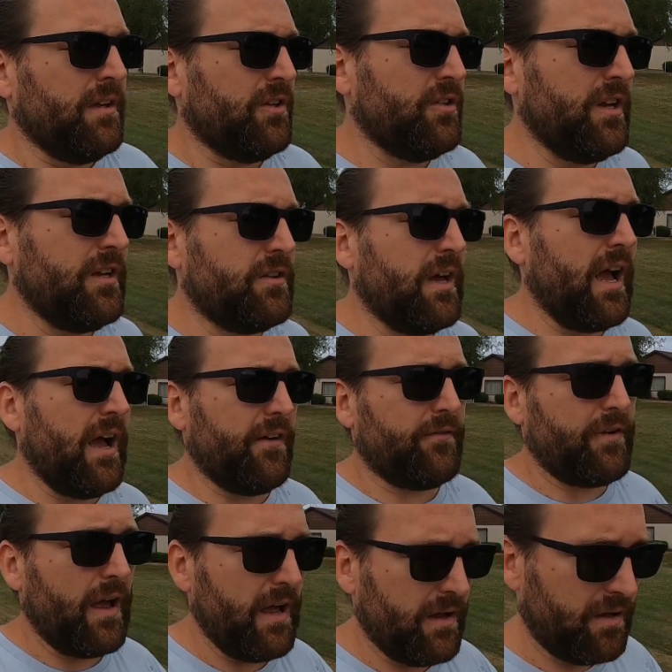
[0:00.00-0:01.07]
you need to
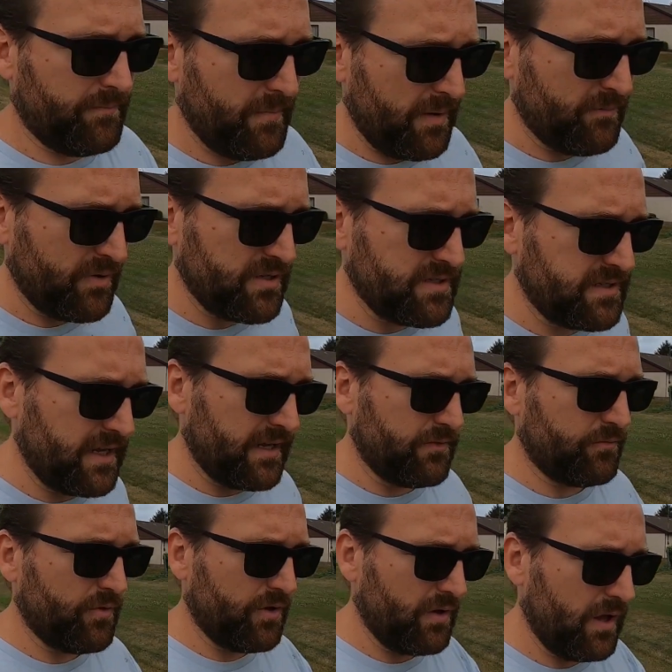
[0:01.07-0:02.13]
have members that
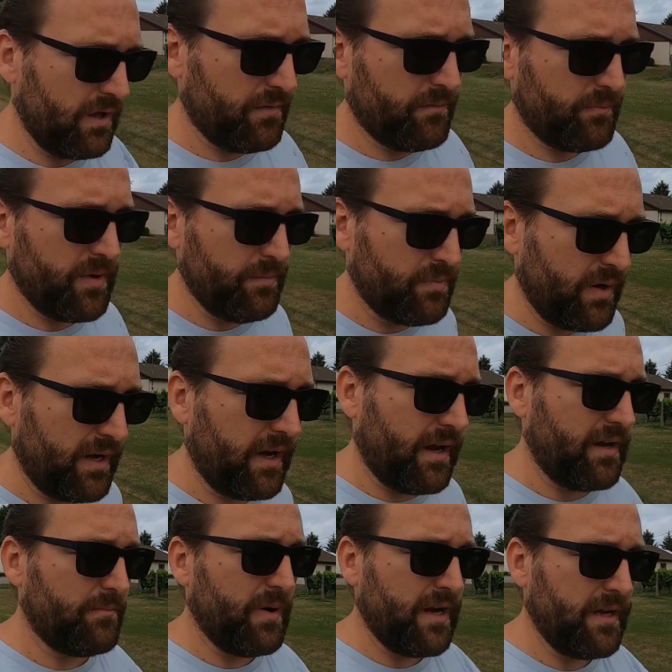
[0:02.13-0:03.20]
will be bringing
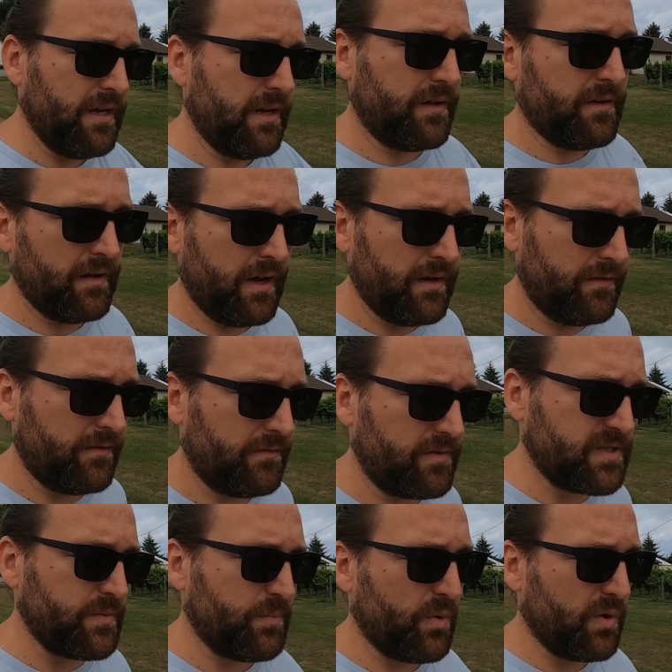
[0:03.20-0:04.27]
in money and
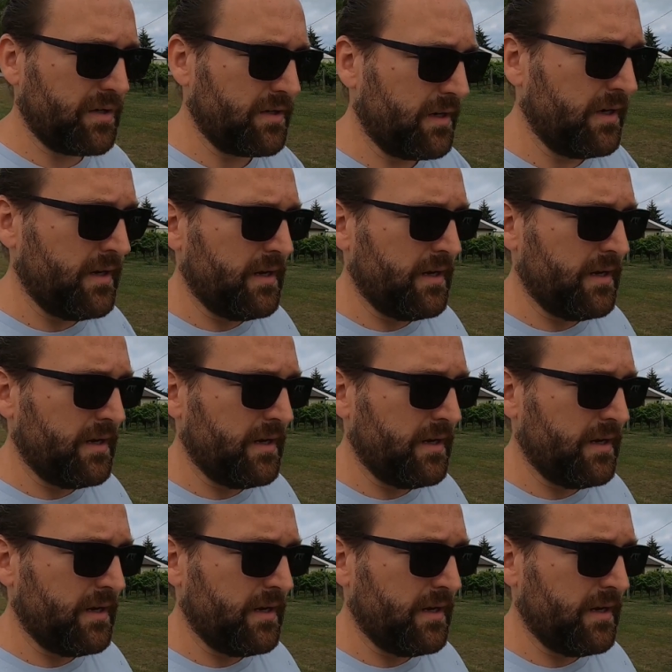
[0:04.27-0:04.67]
support.